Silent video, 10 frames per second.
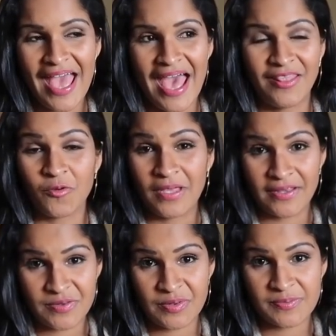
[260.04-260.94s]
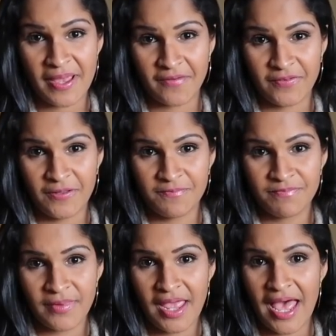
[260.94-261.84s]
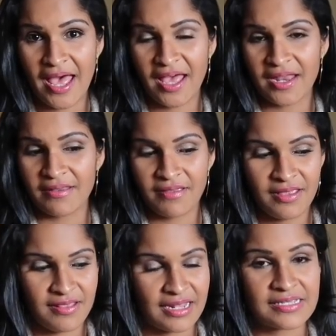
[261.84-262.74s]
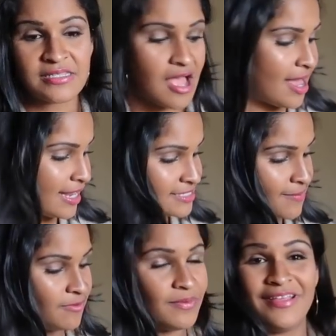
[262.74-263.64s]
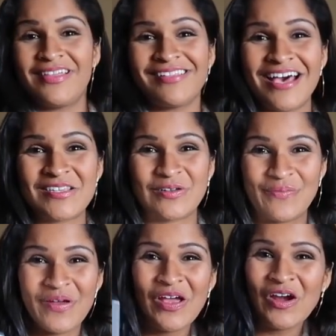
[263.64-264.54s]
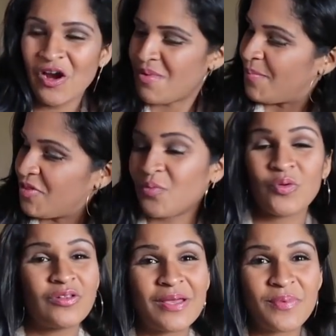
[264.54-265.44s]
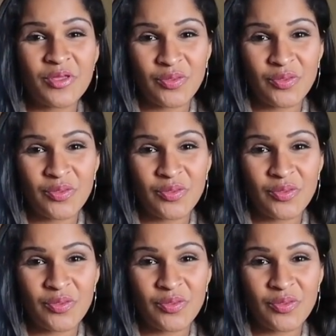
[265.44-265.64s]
and they're being disrespectful, and that is not acceptable in the classroom. Remember the rule number